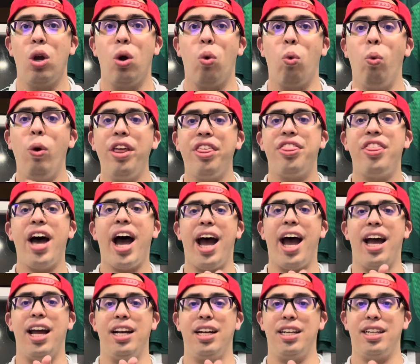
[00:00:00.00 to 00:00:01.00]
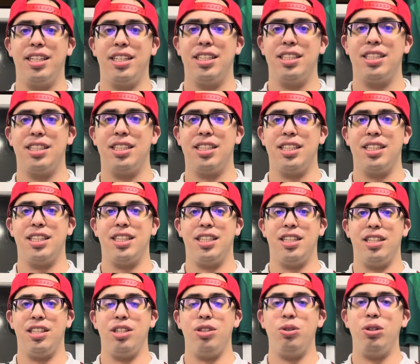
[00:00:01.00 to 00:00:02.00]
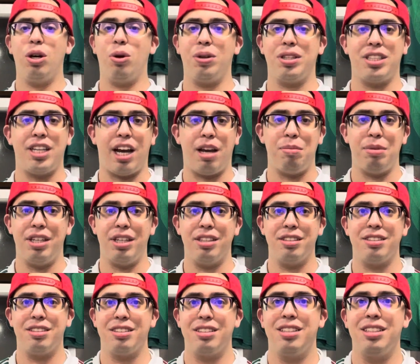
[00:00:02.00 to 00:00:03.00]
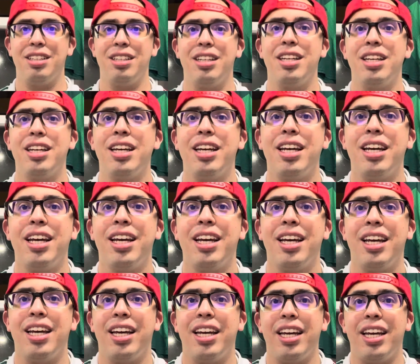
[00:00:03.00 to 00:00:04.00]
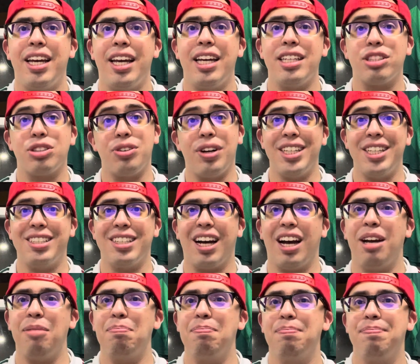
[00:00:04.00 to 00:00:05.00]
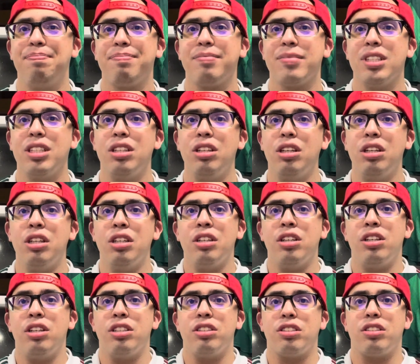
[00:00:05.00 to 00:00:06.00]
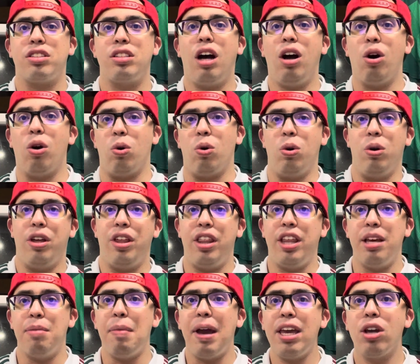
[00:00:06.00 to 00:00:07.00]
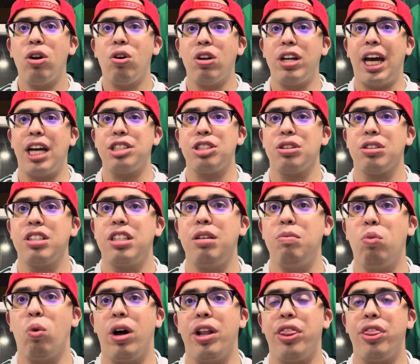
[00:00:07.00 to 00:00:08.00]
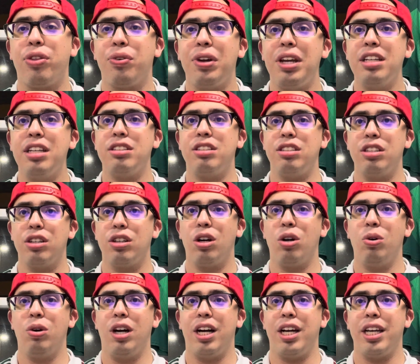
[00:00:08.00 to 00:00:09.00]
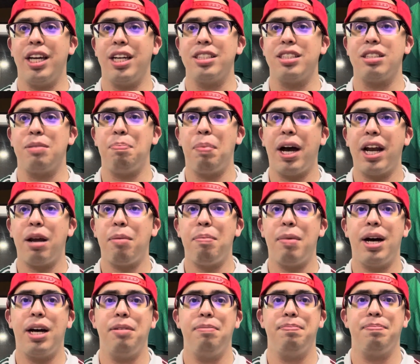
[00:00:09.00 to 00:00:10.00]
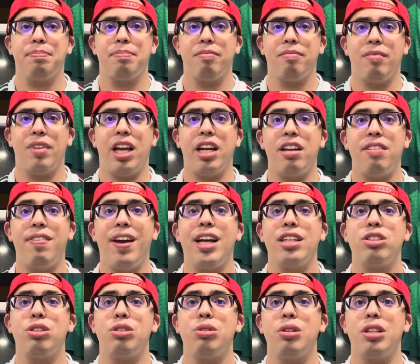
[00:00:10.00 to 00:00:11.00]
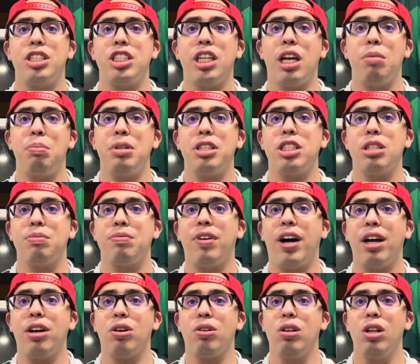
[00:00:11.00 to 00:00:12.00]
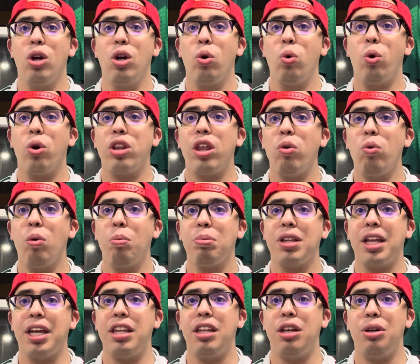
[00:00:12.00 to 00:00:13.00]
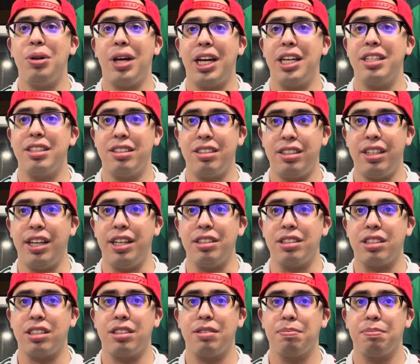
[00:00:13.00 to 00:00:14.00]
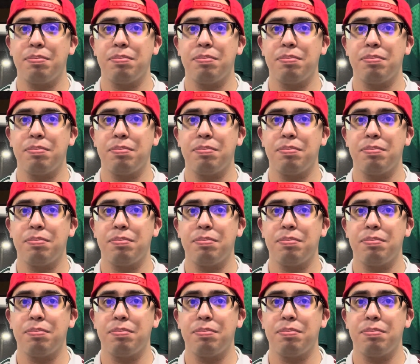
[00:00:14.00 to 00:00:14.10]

With that, you know what time it is. It's great time. So, the Mexico national team won 3-0 against Panama and advanced to the championship final, where they will play the United States.